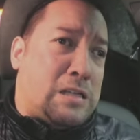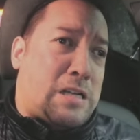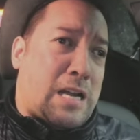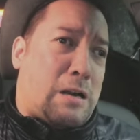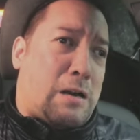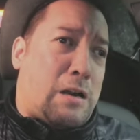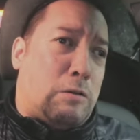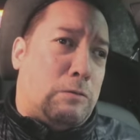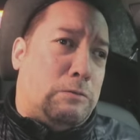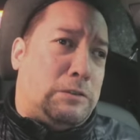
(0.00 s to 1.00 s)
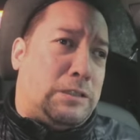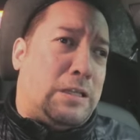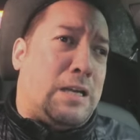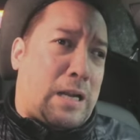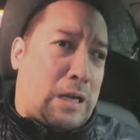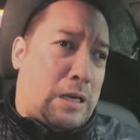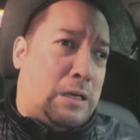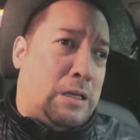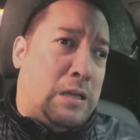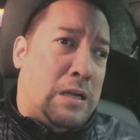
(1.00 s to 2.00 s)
Jack Nicholson in it.